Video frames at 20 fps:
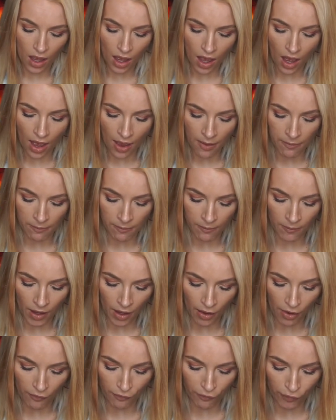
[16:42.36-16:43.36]
a
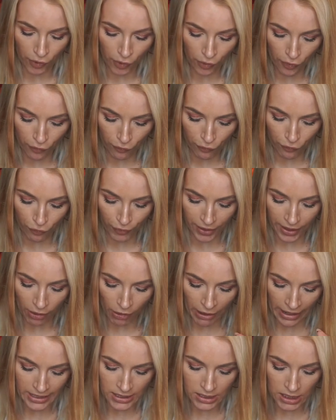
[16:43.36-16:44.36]
few free
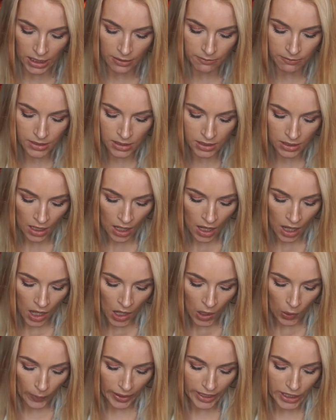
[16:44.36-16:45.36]
items,
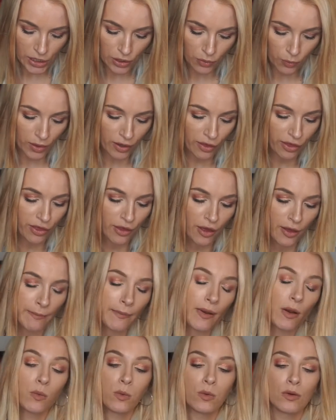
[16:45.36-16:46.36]
which one of them
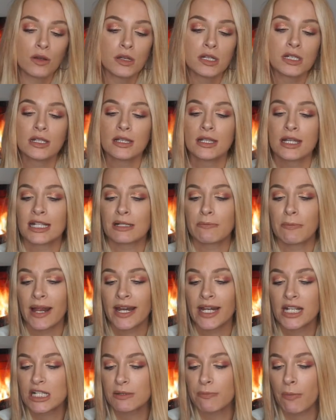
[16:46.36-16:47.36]
was this
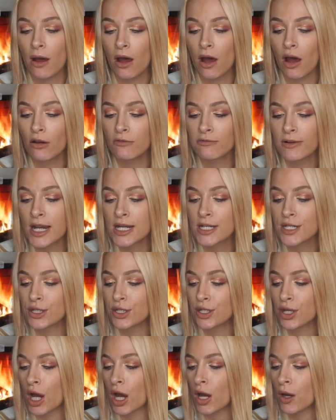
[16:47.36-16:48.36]
Planet Spa
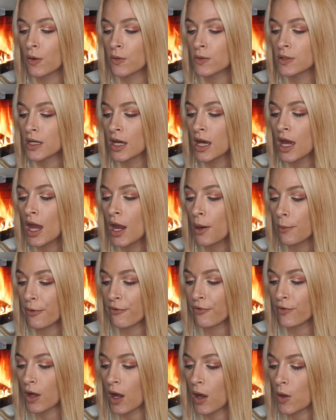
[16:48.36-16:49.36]
Radiant Gold
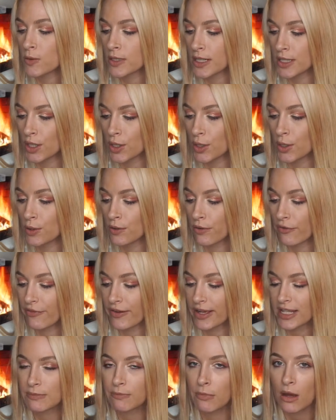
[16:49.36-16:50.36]
with gold and oud
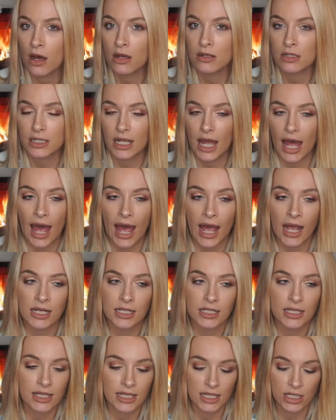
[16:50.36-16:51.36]
face mask.
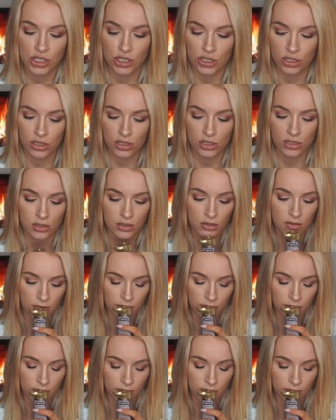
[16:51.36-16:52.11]
And this just,